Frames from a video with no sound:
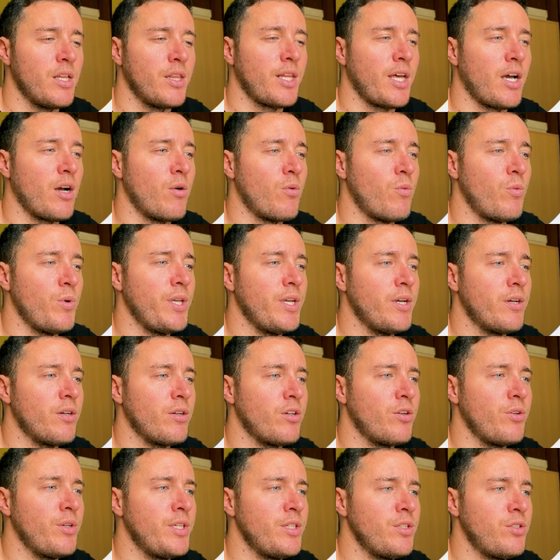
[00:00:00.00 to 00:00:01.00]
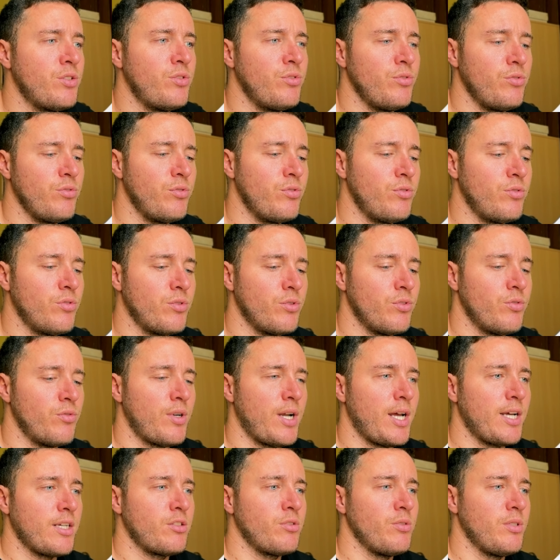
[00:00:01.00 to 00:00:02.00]
Now we are going to
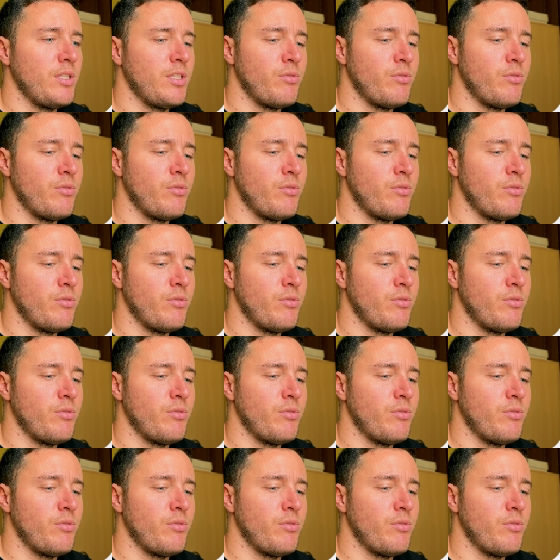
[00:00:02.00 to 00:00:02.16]
actually